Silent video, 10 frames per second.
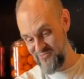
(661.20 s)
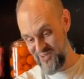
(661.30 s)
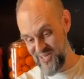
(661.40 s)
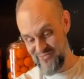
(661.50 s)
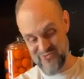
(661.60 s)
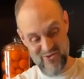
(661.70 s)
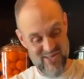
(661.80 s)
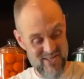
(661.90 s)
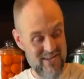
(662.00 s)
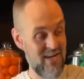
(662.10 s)
if you get the
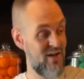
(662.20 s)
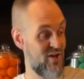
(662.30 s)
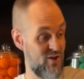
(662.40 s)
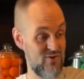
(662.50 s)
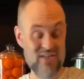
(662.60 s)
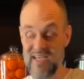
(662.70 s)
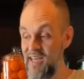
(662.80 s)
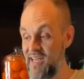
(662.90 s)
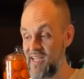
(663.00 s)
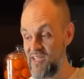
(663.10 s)
fluorescent. Using
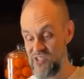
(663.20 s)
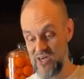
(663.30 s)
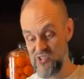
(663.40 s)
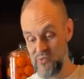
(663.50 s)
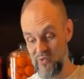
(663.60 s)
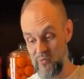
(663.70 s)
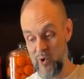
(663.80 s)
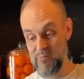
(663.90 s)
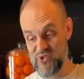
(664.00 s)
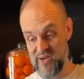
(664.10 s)
it in conjunction with a
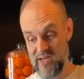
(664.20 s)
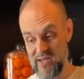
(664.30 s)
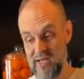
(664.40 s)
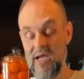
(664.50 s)
rope trick,